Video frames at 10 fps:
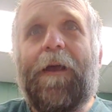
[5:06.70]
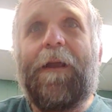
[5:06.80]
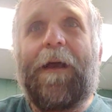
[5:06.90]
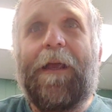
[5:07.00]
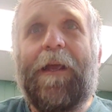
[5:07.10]

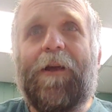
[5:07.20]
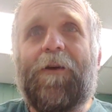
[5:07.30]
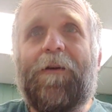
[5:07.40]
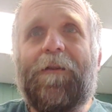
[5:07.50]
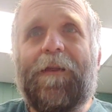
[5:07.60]
and I
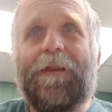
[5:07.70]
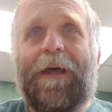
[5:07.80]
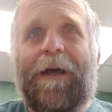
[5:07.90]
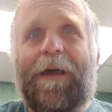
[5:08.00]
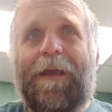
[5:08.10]
hear the
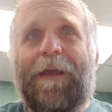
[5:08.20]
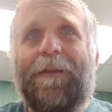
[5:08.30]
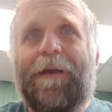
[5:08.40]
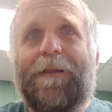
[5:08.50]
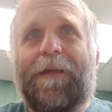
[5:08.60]
lie
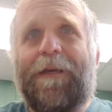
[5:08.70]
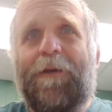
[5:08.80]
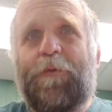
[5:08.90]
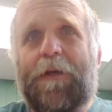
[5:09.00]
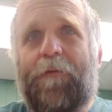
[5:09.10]
and the
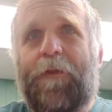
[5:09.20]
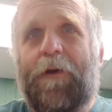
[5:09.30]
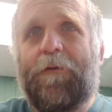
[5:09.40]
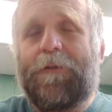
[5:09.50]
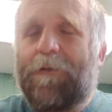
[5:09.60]
claims of
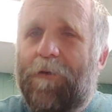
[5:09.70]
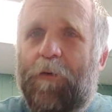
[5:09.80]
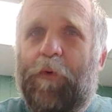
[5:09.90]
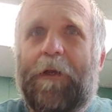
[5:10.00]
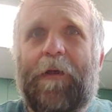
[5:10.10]
those
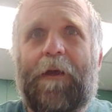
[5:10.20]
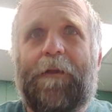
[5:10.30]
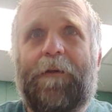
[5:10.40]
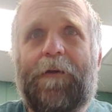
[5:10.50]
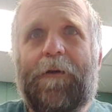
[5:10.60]
who
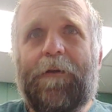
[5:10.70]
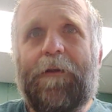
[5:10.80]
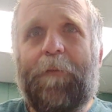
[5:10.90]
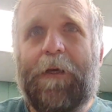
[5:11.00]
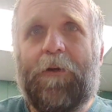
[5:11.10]
pretend
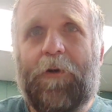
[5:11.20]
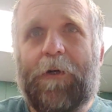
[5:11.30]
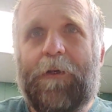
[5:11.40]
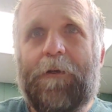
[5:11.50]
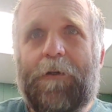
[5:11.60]
to be
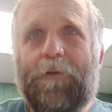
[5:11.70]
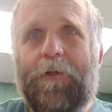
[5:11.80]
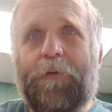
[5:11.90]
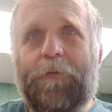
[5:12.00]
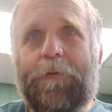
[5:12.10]
good
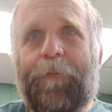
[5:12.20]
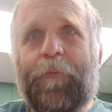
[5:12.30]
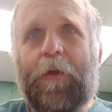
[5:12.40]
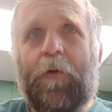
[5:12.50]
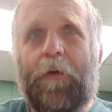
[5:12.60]
Jews,
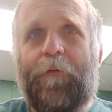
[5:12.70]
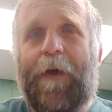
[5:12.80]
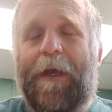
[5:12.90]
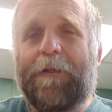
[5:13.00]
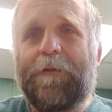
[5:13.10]
who in
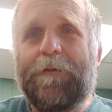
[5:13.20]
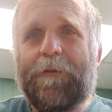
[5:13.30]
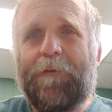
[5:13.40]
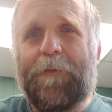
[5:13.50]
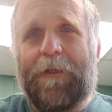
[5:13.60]
fact
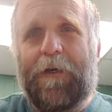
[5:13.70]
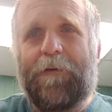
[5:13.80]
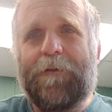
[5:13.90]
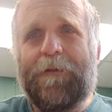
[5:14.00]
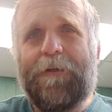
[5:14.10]

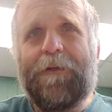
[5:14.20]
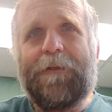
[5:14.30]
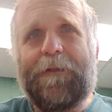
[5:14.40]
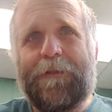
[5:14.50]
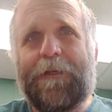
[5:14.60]
belong
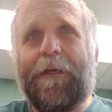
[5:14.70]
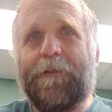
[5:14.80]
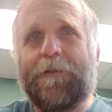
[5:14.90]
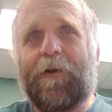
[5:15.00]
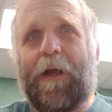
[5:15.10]
to
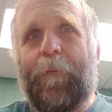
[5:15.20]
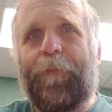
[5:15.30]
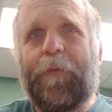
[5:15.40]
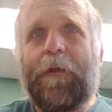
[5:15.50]
Satan's crowd.